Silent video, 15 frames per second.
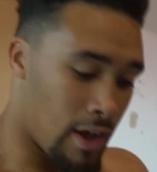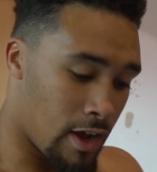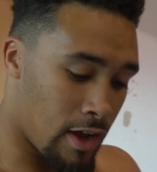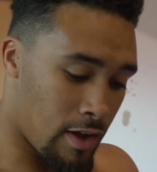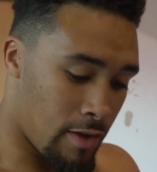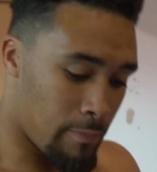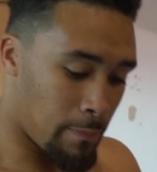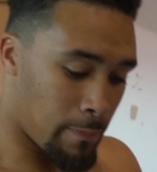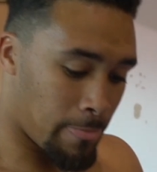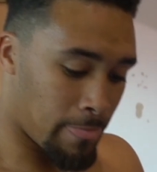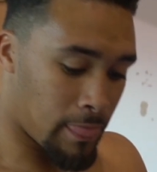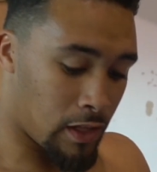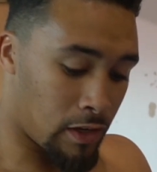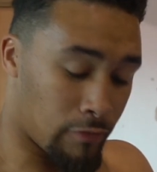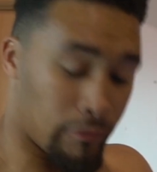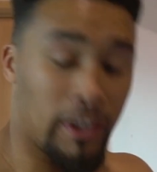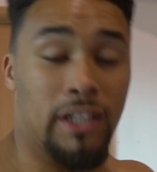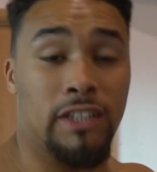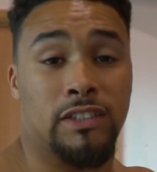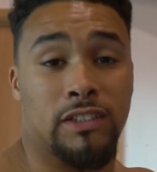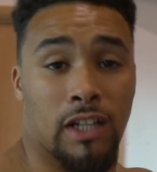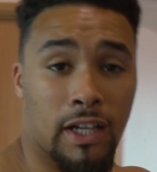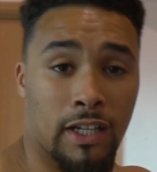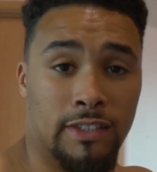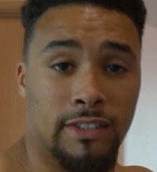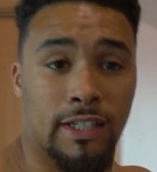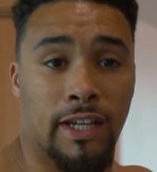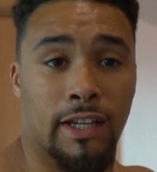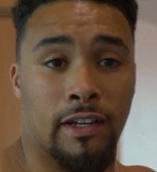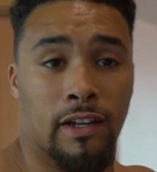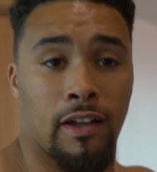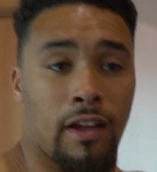Um, I finished, like I said,